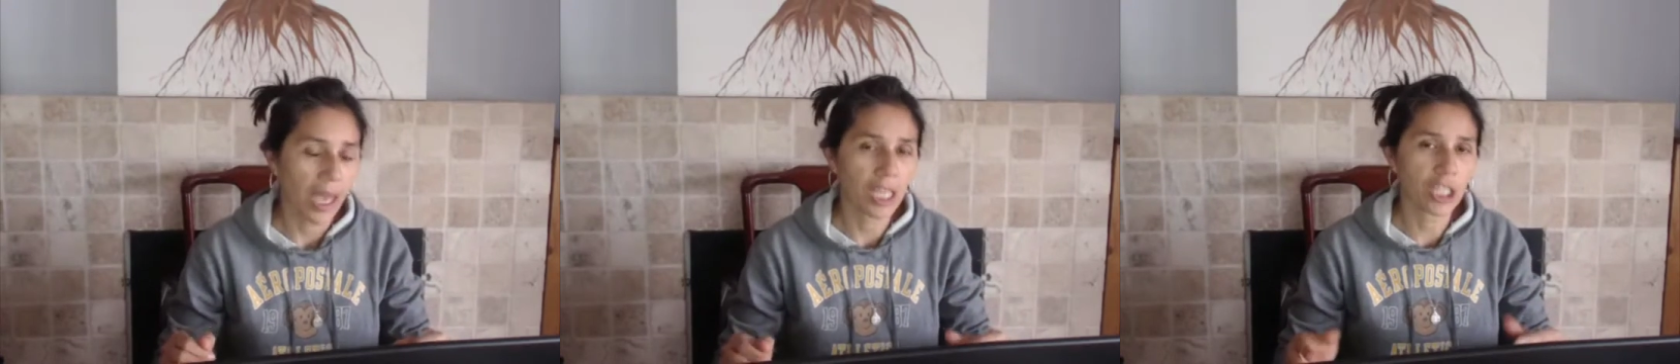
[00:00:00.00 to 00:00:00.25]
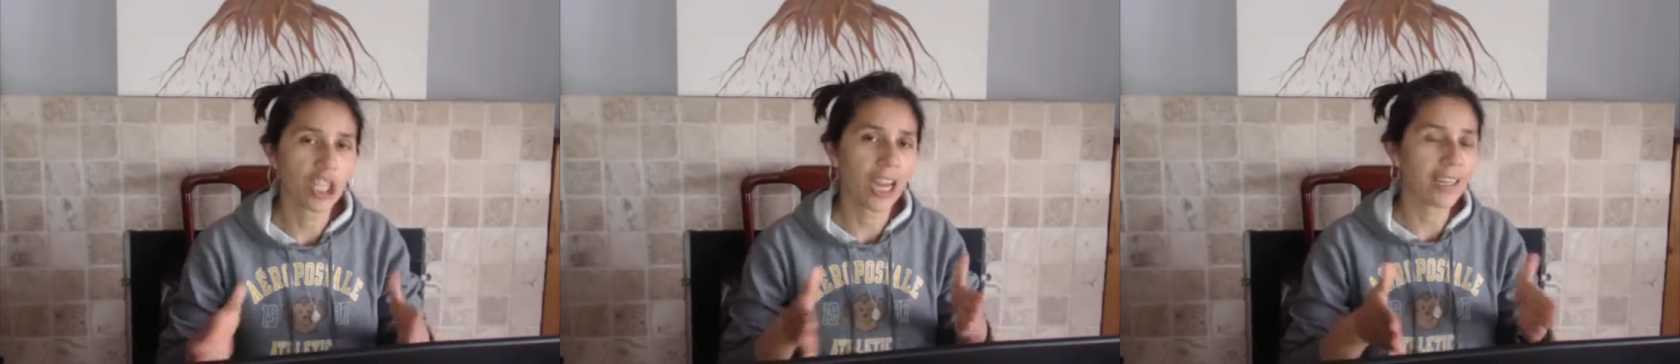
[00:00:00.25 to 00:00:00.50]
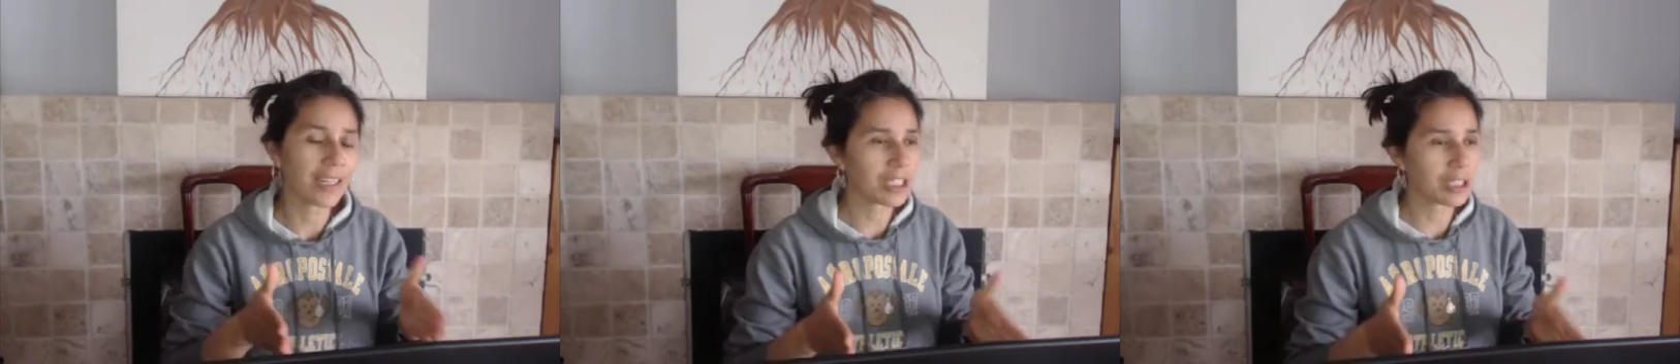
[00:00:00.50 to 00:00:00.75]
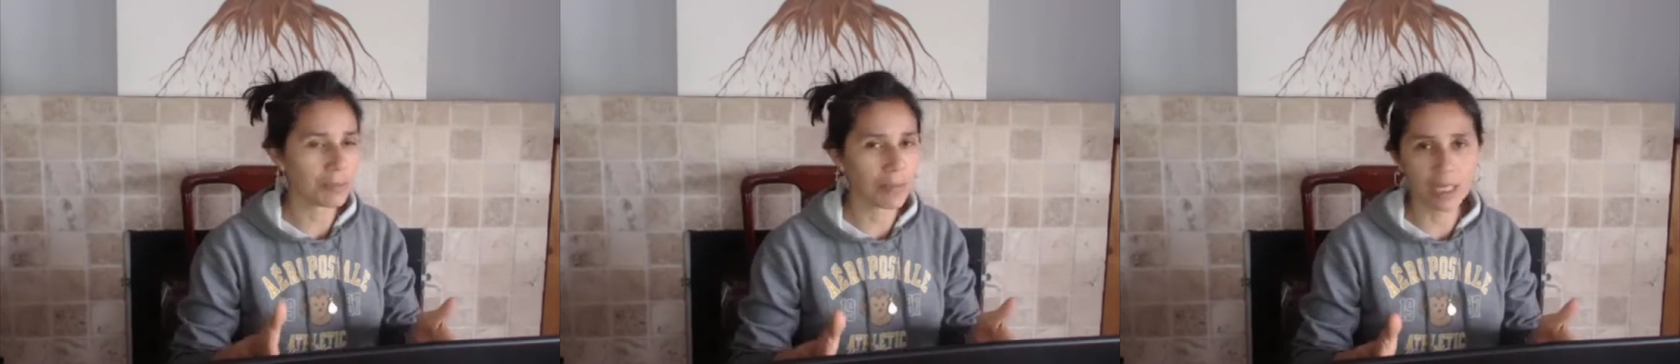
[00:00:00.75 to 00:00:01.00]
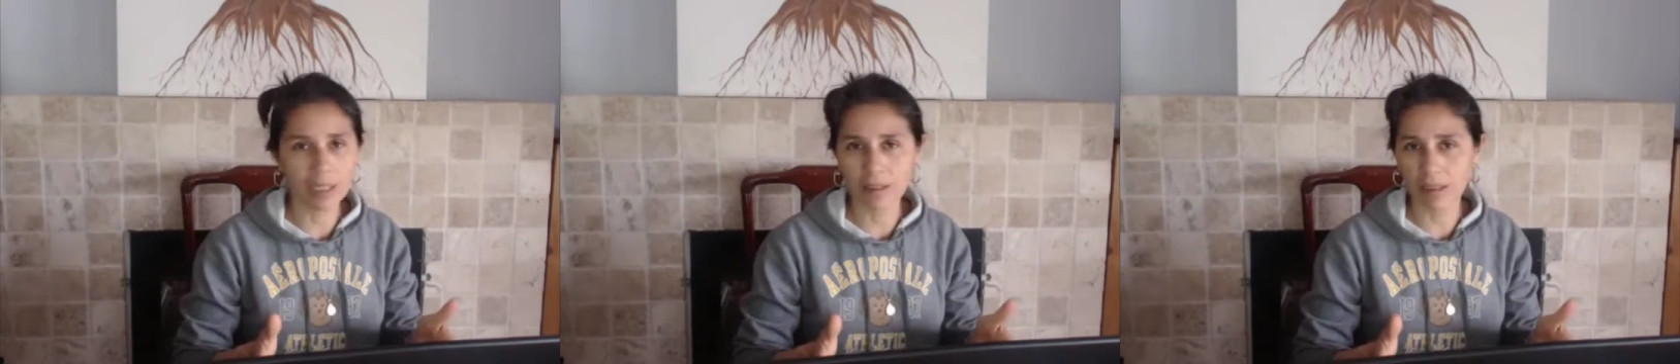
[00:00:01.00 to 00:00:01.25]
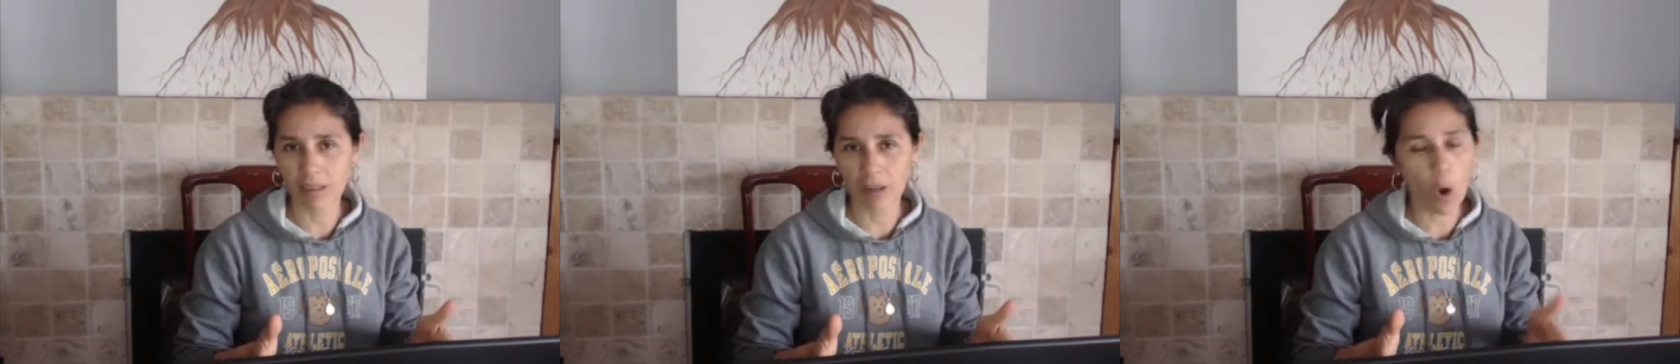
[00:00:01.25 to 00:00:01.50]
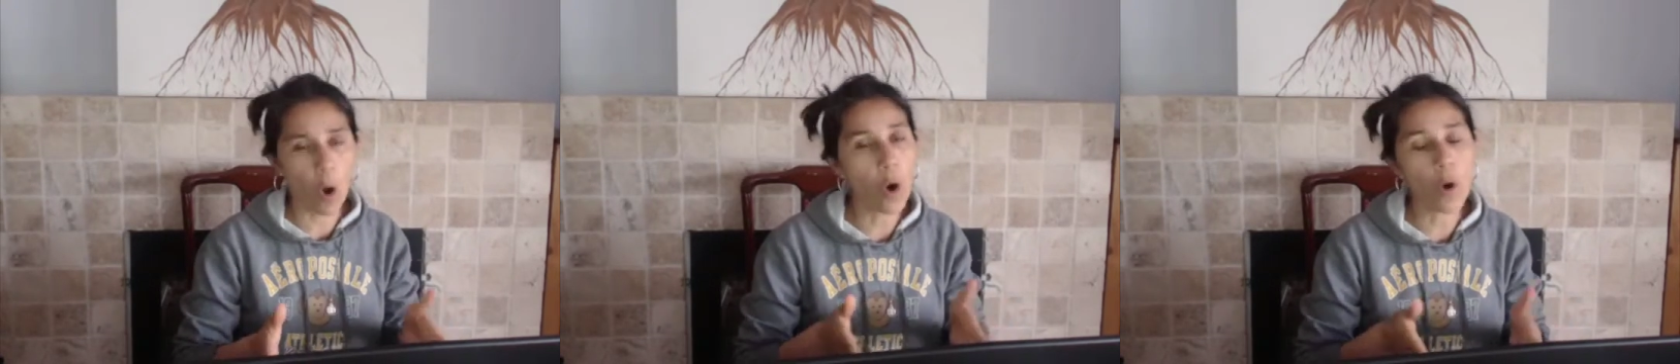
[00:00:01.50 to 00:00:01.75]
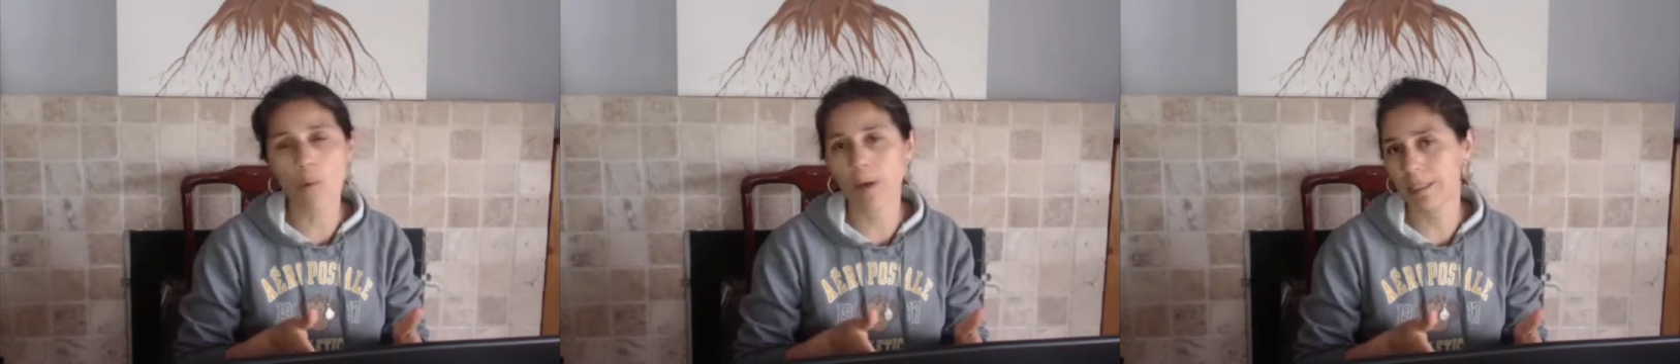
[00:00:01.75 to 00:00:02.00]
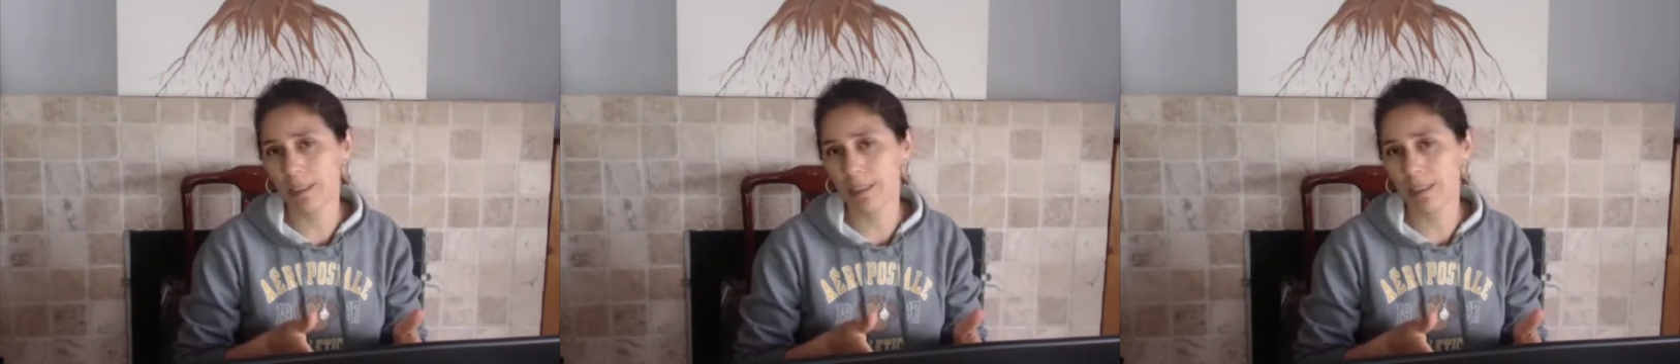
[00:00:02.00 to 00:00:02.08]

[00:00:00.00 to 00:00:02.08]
In Chinese medicine, always